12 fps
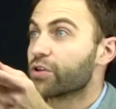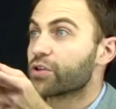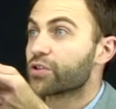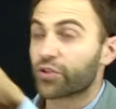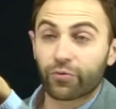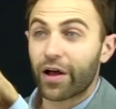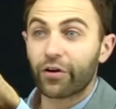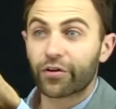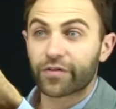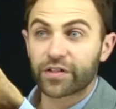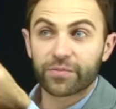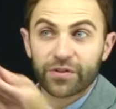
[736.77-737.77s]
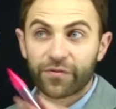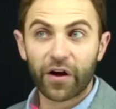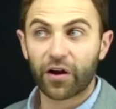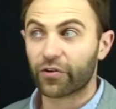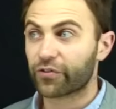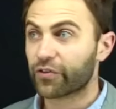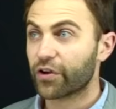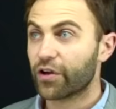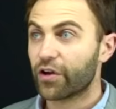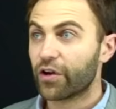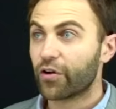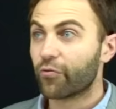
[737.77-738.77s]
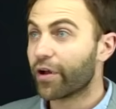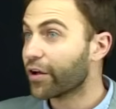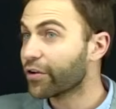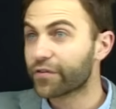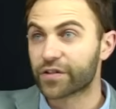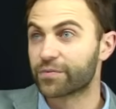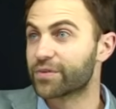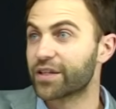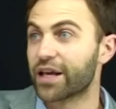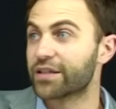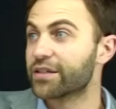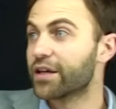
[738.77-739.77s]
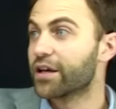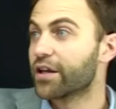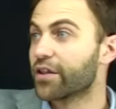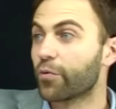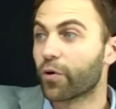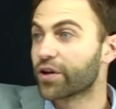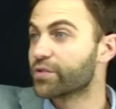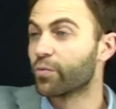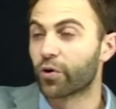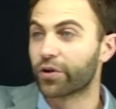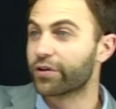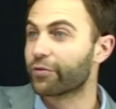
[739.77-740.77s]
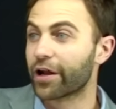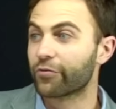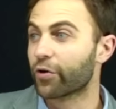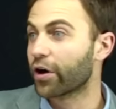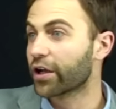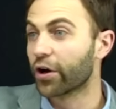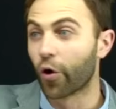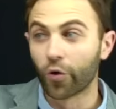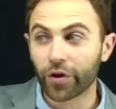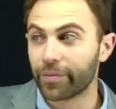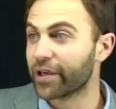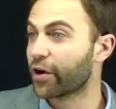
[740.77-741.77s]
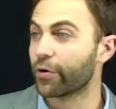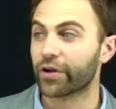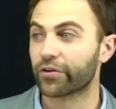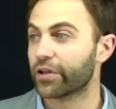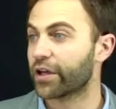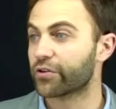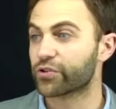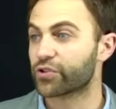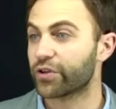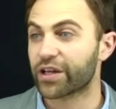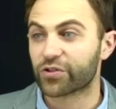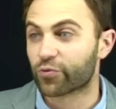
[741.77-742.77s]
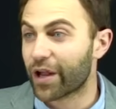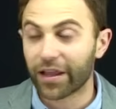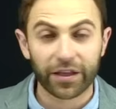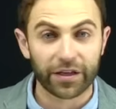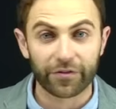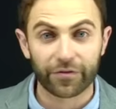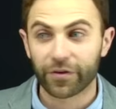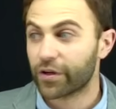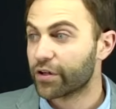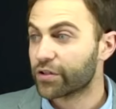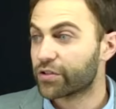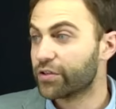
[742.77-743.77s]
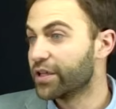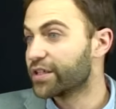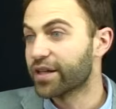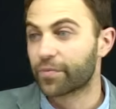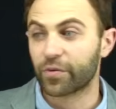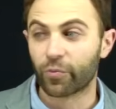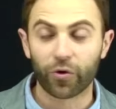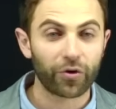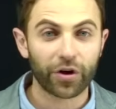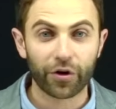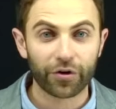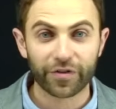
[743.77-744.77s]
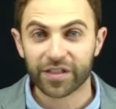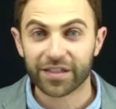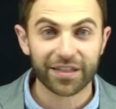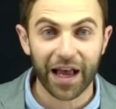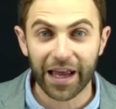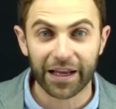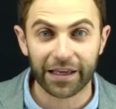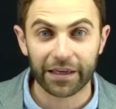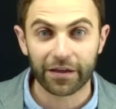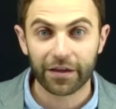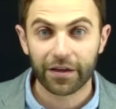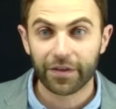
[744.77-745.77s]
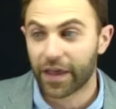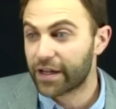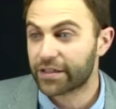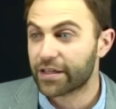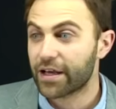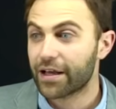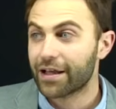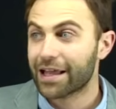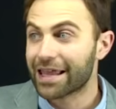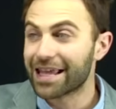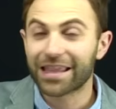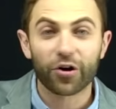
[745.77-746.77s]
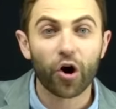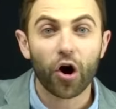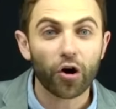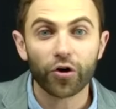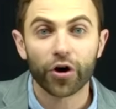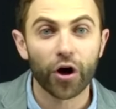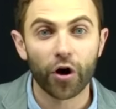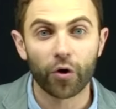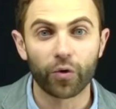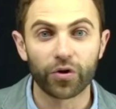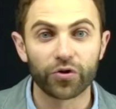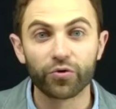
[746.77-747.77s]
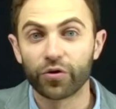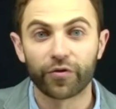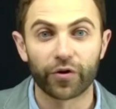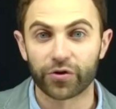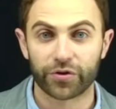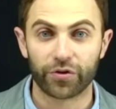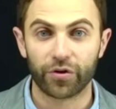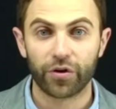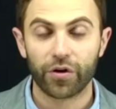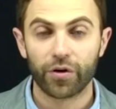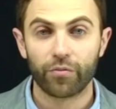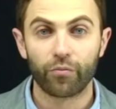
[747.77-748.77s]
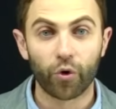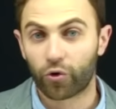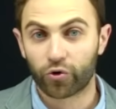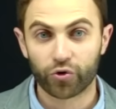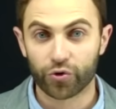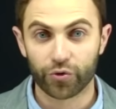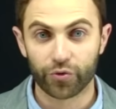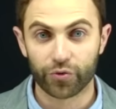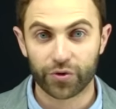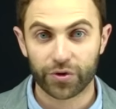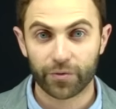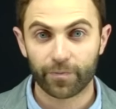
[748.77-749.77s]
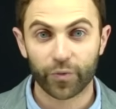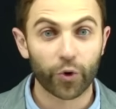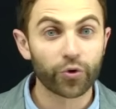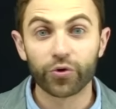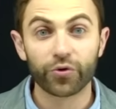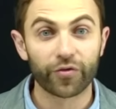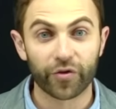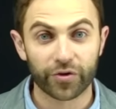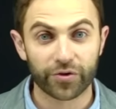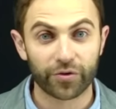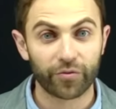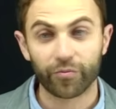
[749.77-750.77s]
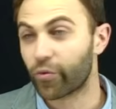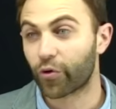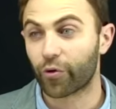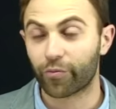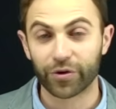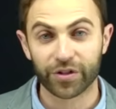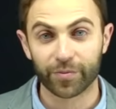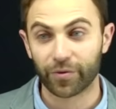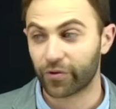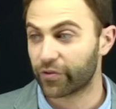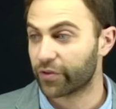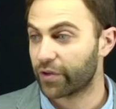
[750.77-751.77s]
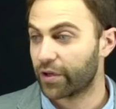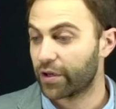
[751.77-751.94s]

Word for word: So relativism is false. Relativism says that what is morally right and wrong can only be coherently understood as relative to the accepted moral code of a society. That is, that there are no universal moral truths or universal moral principles.